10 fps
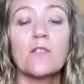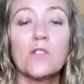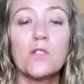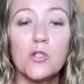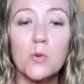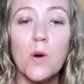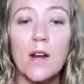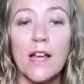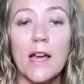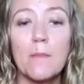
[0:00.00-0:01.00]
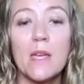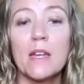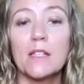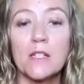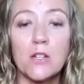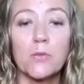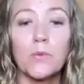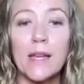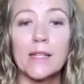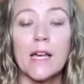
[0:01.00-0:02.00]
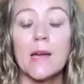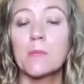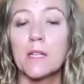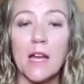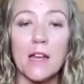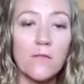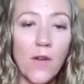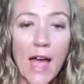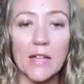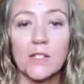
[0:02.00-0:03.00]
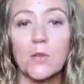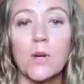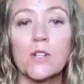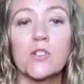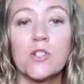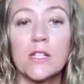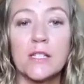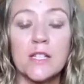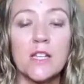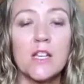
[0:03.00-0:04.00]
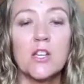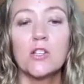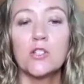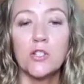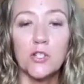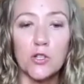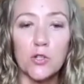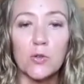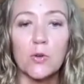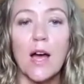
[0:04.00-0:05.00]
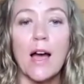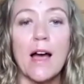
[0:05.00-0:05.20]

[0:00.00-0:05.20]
If you do want to come in, it's a great time to kind of ask questions to,